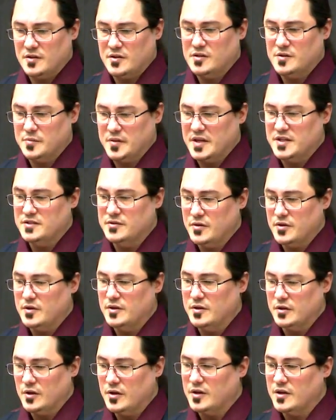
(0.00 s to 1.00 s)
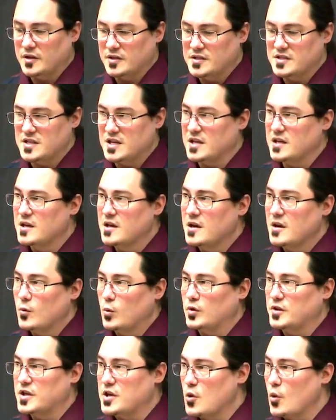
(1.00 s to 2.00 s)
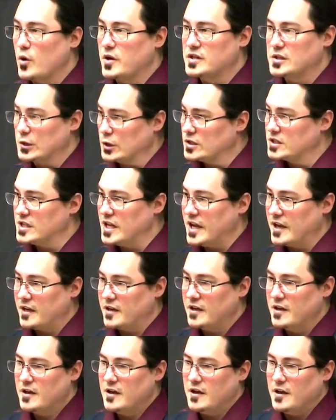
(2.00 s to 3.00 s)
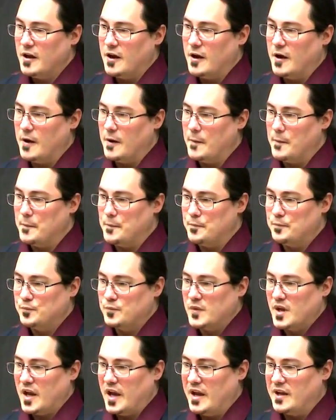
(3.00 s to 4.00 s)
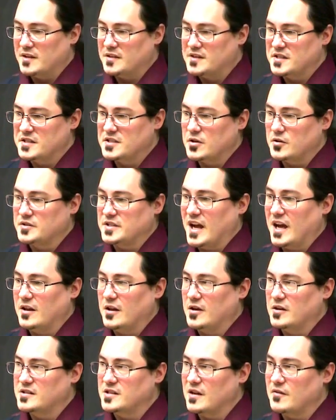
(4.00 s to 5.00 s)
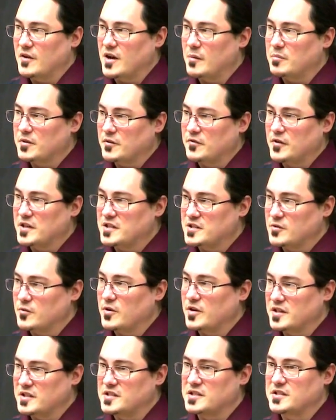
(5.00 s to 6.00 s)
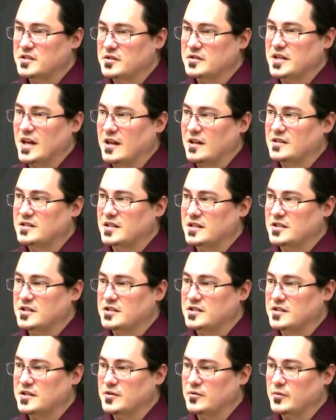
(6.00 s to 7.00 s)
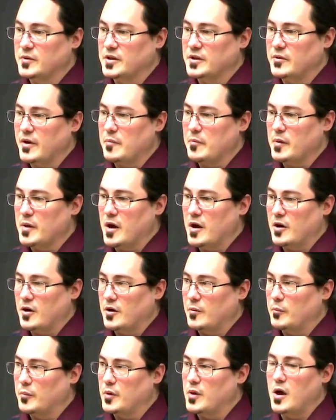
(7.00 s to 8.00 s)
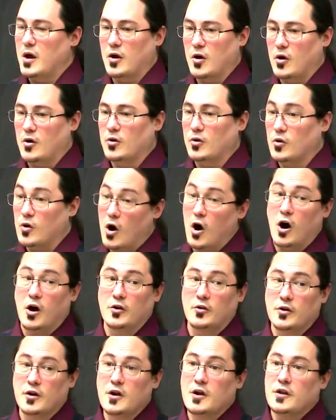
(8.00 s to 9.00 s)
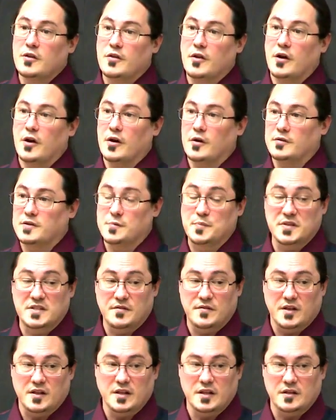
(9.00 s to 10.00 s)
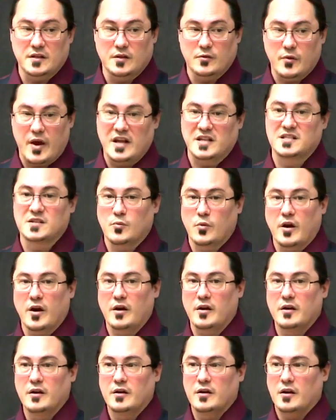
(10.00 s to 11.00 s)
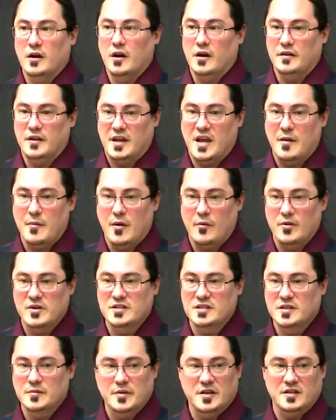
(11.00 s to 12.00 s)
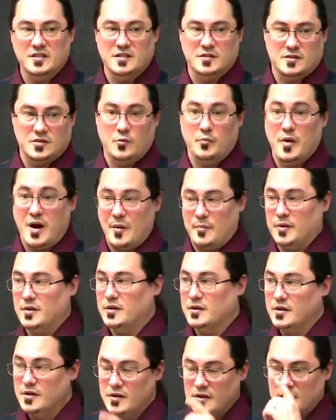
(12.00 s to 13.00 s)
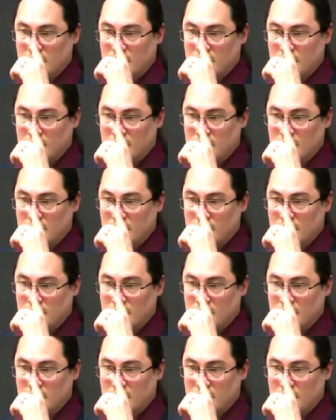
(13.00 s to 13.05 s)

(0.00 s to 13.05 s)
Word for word: There's a place where you can look and see what the noise looks like. Um, and Cisco Talos, I have a couple of friends that work at Cisco Talos that just did a really great blog, blog article on the specifically the ransomware uh, that came out recently because it's so popular.